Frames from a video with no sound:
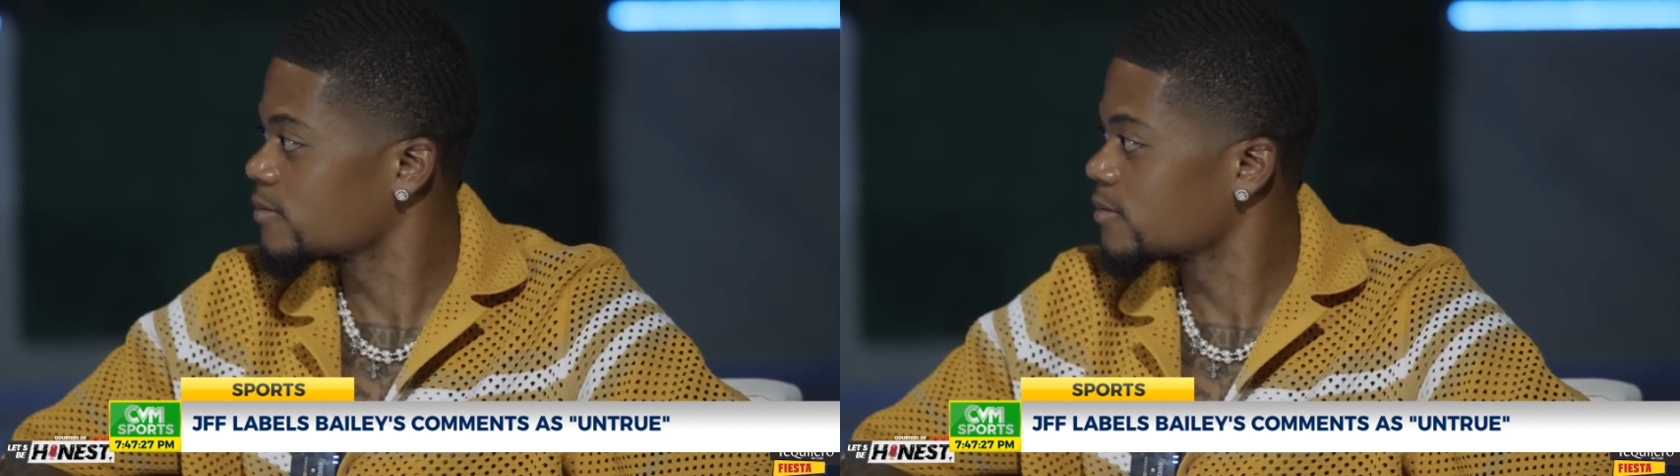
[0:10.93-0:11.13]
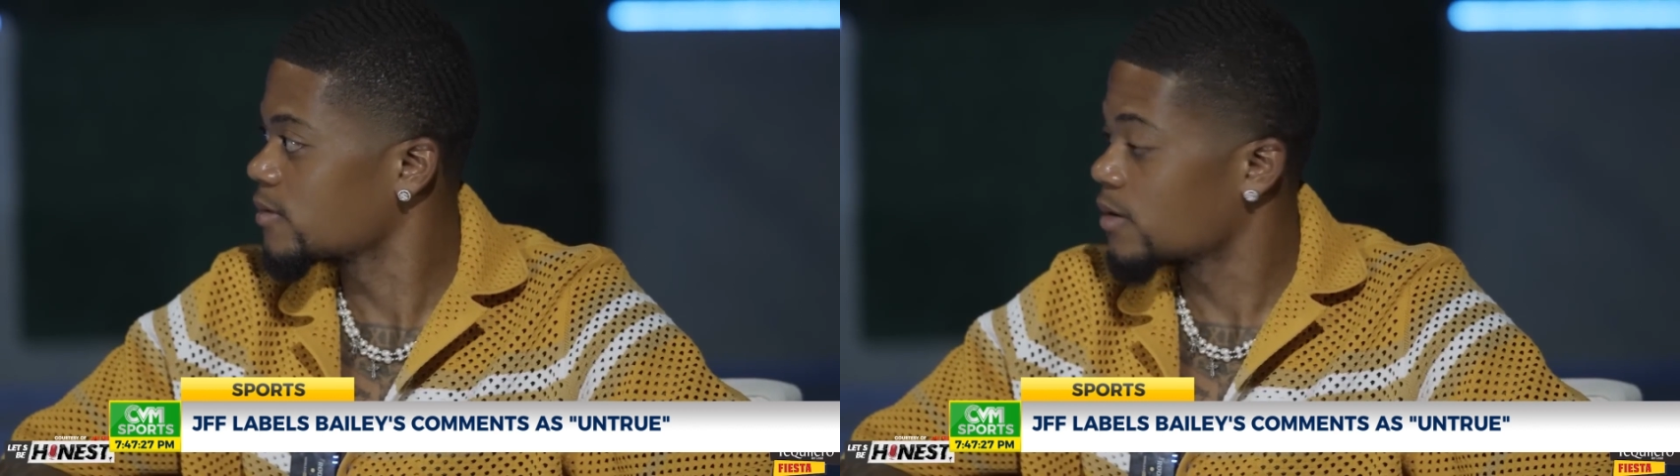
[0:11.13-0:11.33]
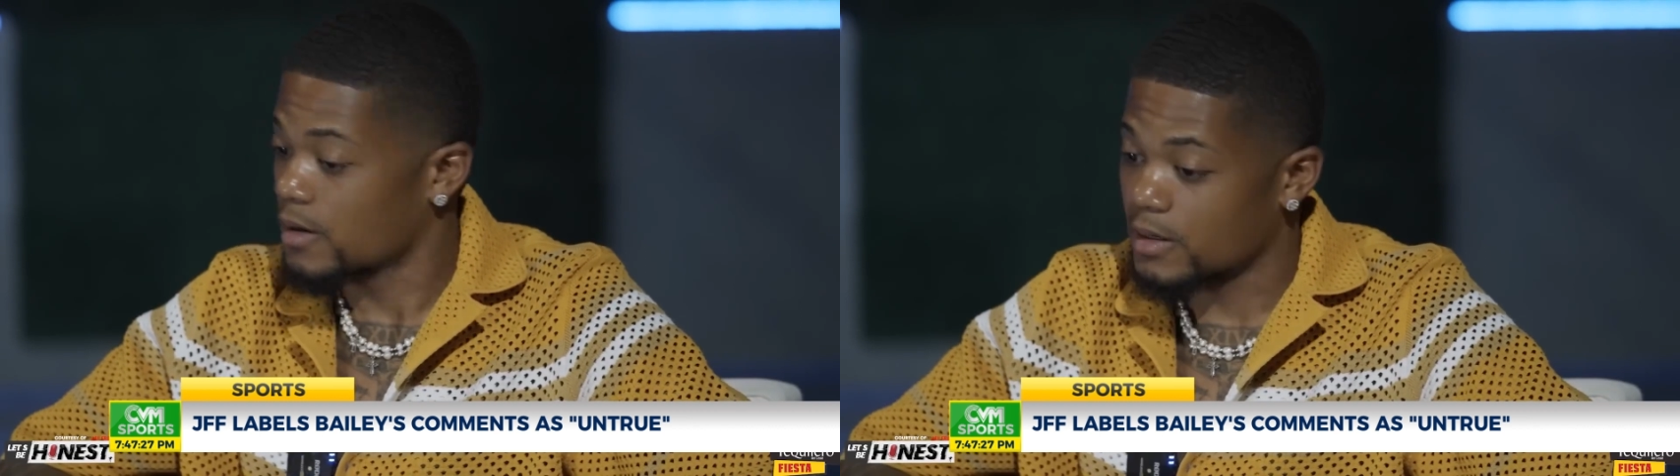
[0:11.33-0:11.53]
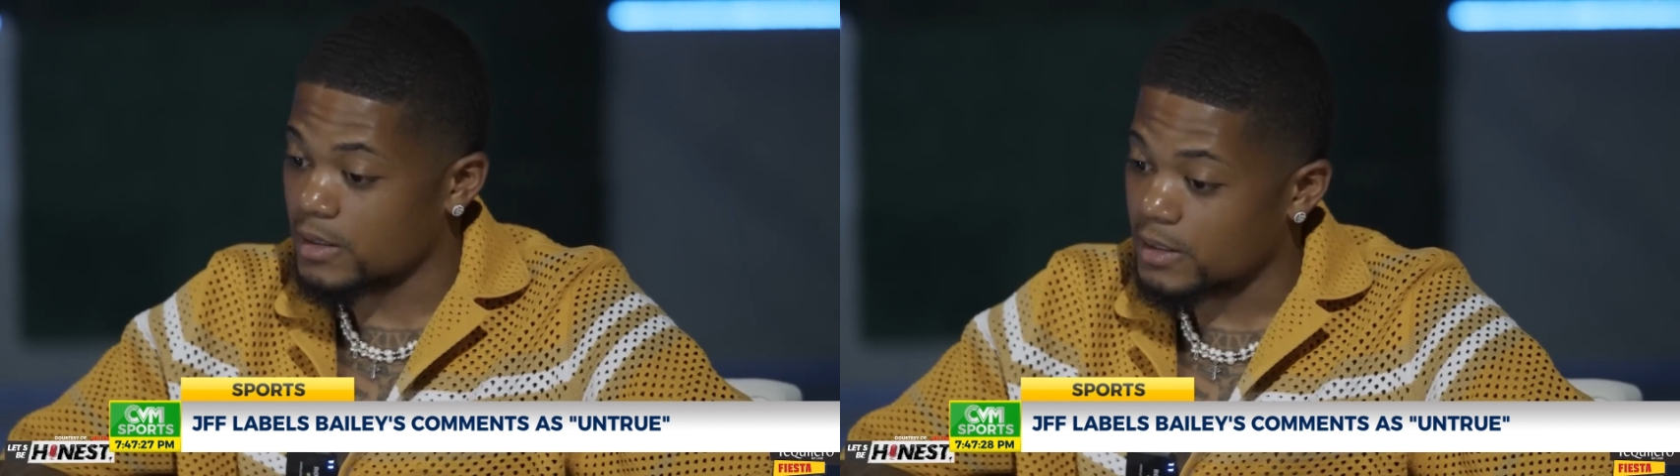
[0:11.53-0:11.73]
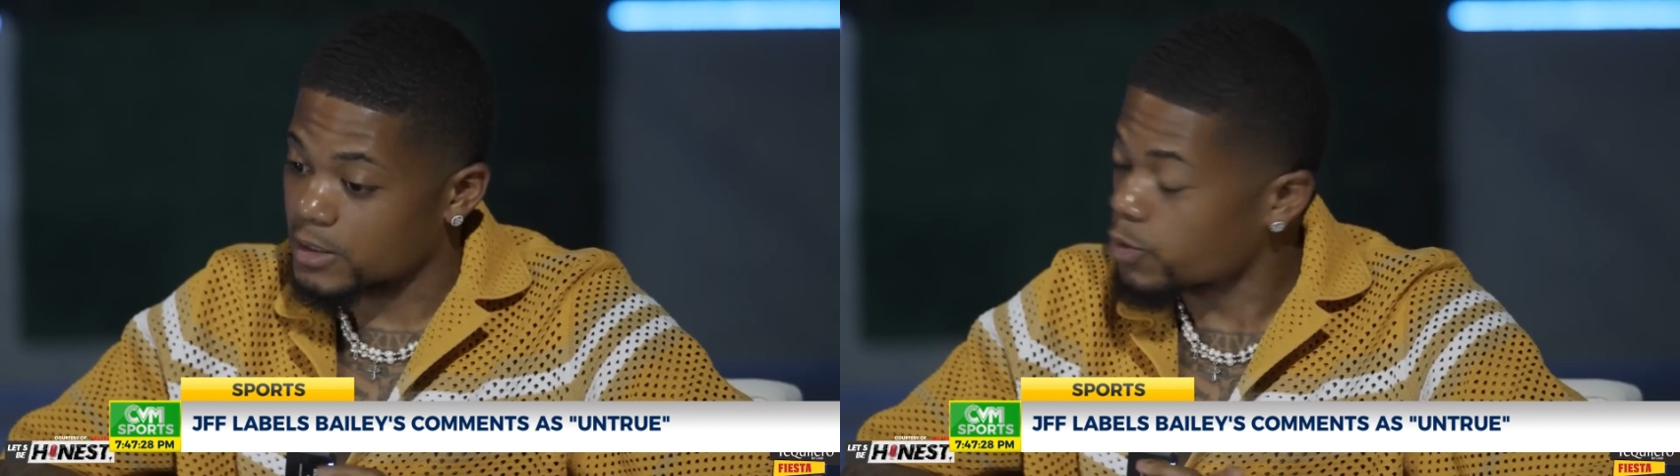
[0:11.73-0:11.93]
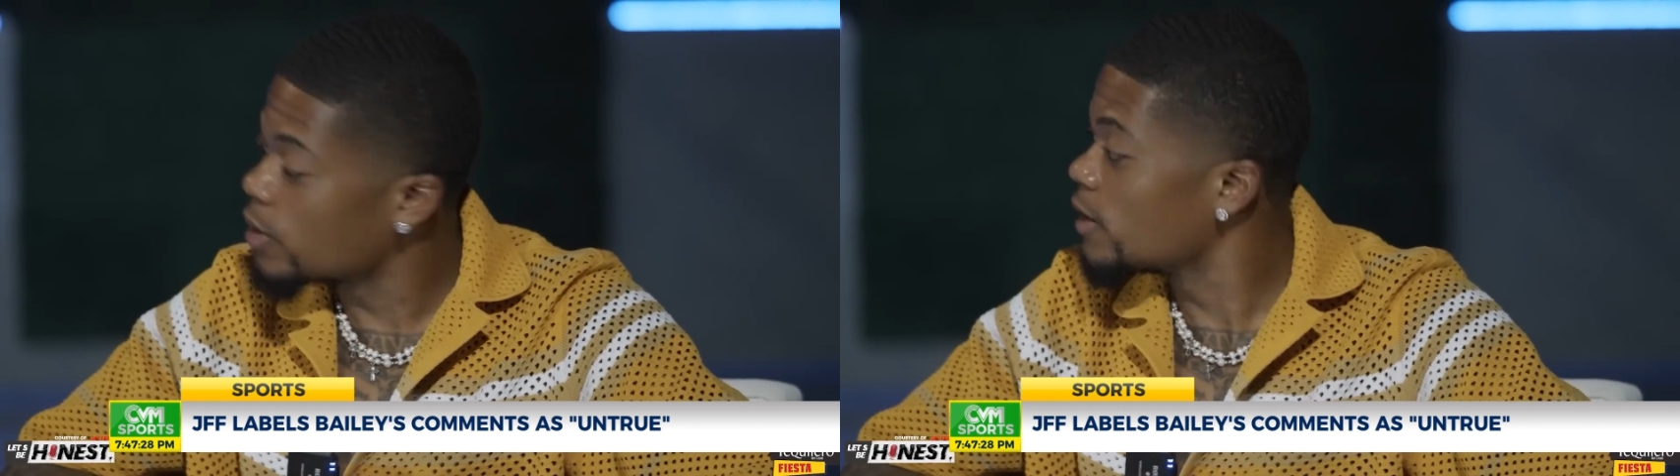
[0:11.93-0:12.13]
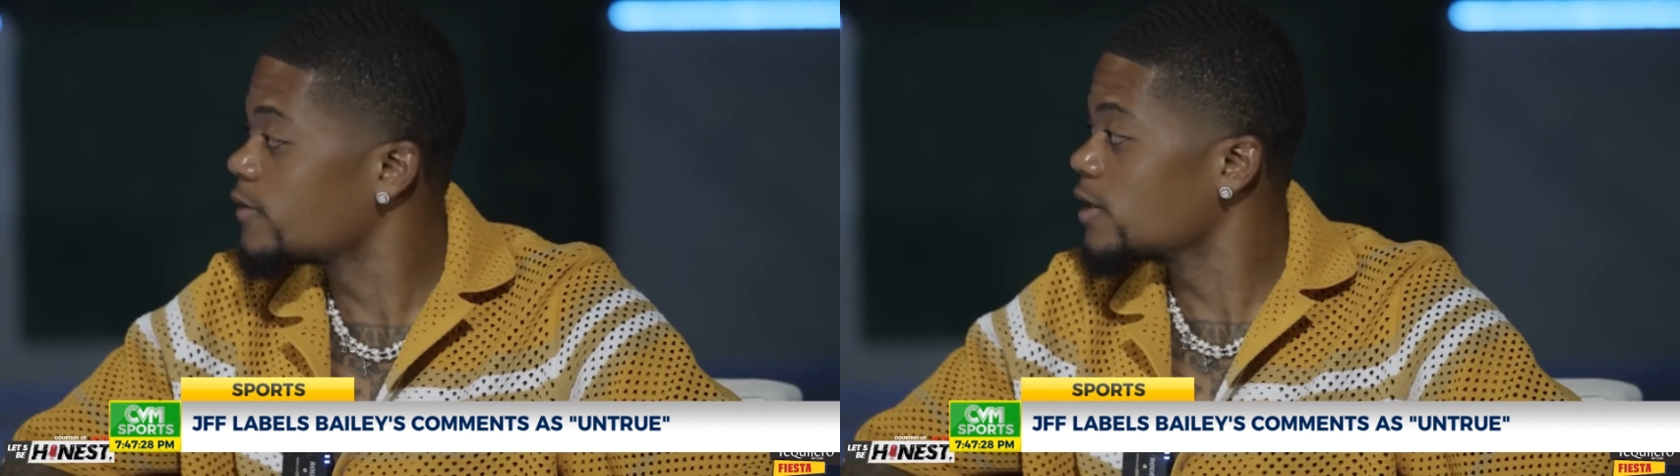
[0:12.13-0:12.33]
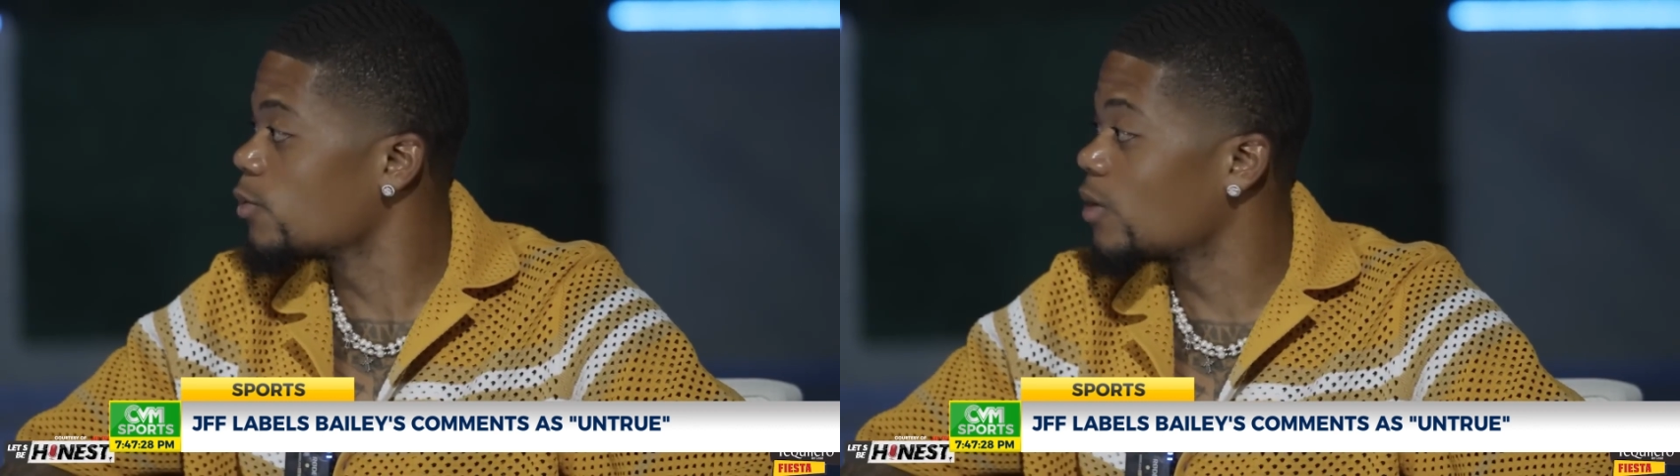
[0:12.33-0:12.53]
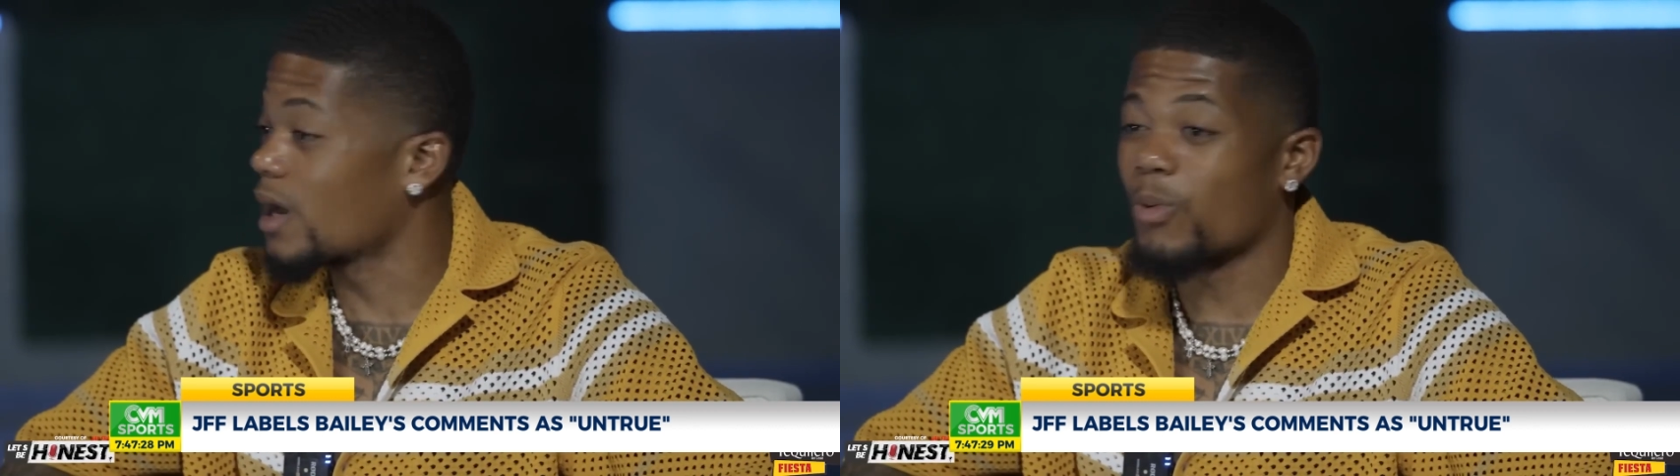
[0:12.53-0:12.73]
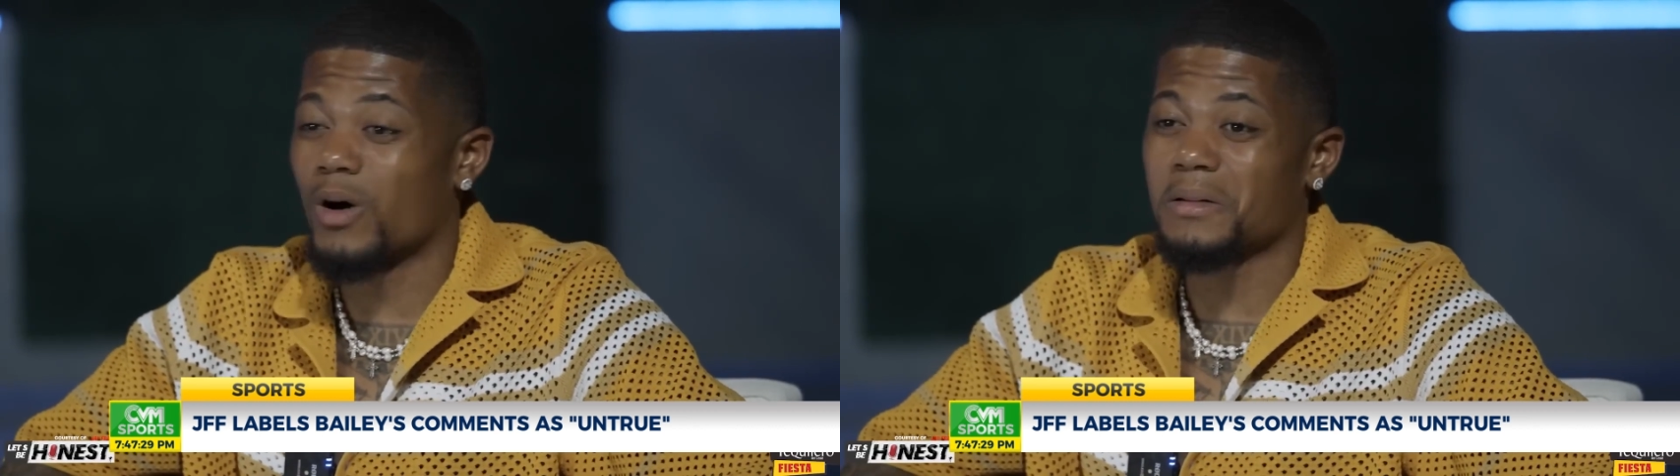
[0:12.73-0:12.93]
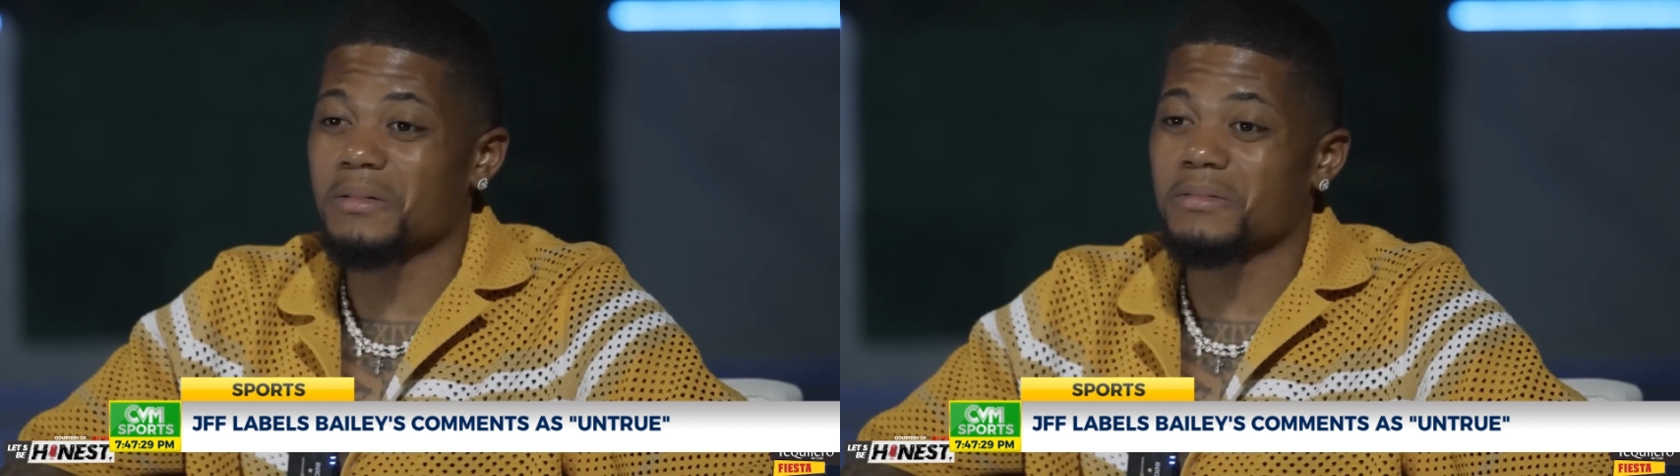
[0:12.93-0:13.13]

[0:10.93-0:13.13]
Bailey claimed he had to book his own